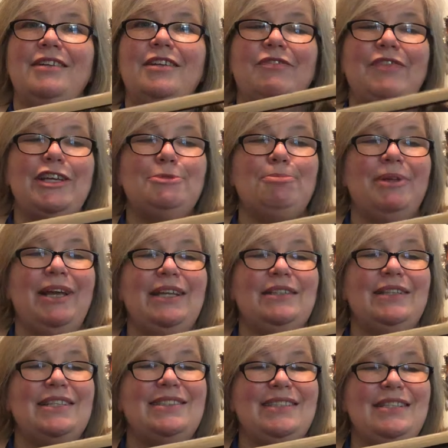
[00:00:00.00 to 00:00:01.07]
The face
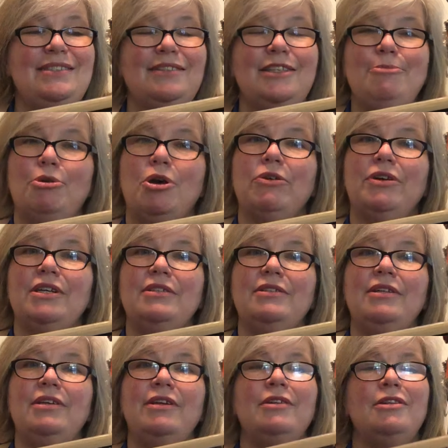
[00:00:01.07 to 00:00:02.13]
plate is easily
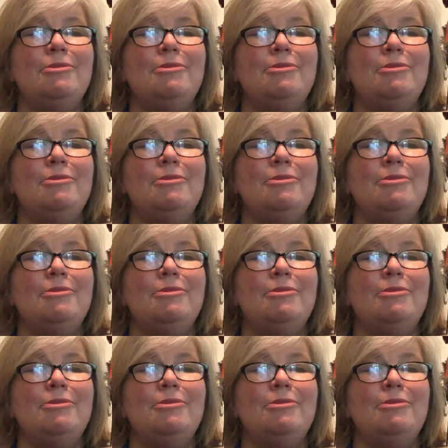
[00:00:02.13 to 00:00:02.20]
broken.